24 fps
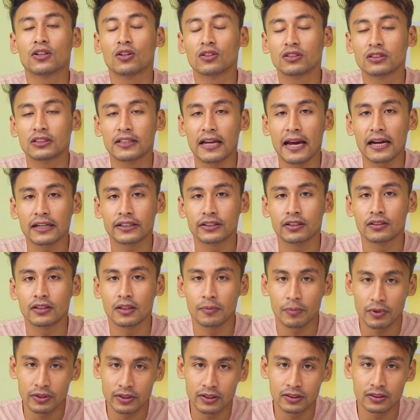contact your
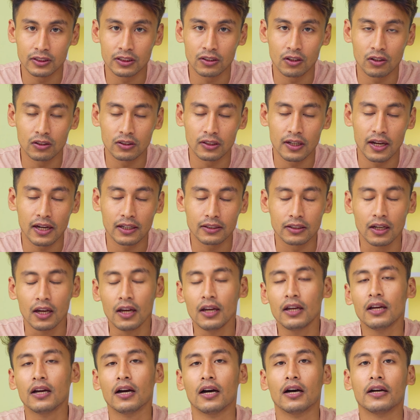emergency contact
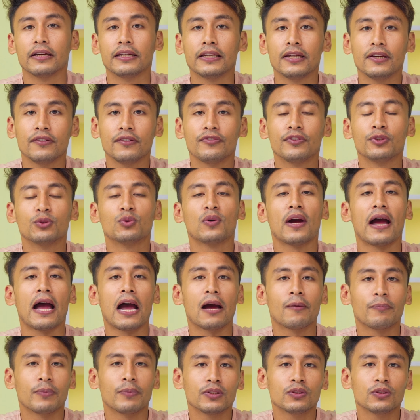if you
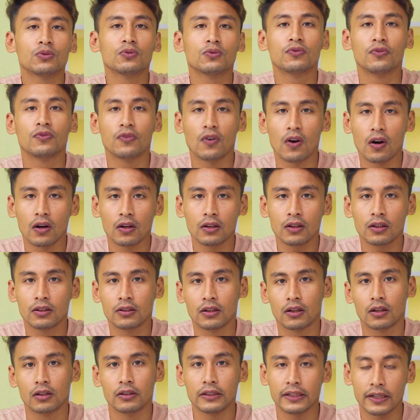happen to fall,
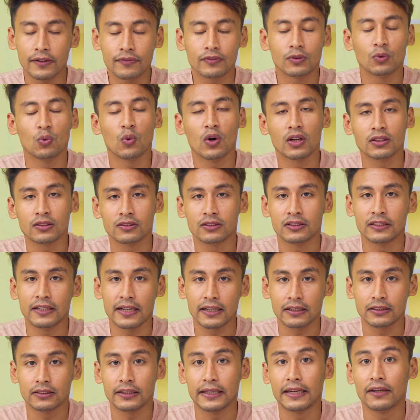or if the watch
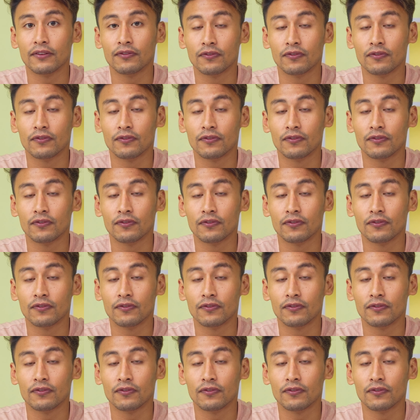detects a